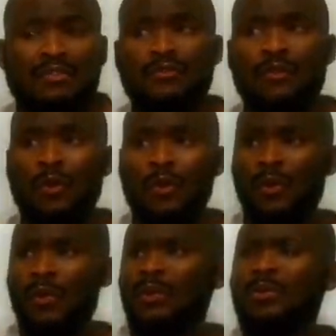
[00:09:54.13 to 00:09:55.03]

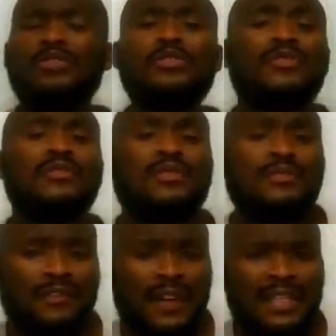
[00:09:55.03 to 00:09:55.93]
for you need to look
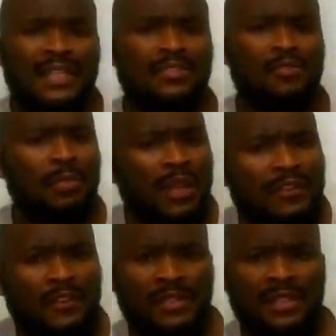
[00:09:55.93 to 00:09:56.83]
for funding to pay
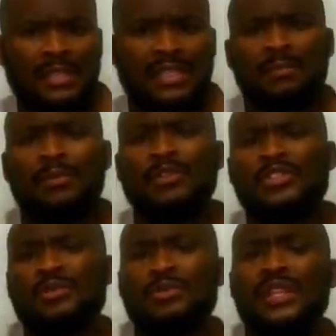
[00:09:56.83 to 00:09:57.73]
for your studies
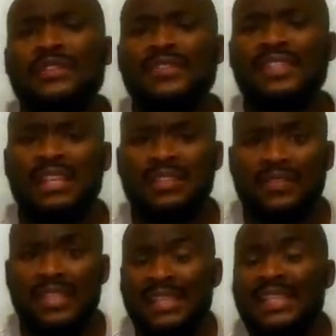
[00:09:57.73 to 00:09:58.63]
because you would have
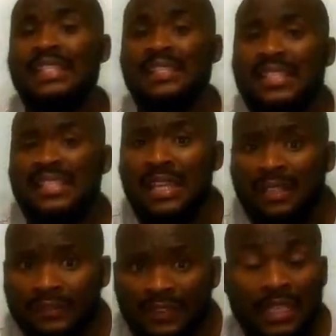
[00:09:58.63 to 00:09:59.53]
saved at least enough.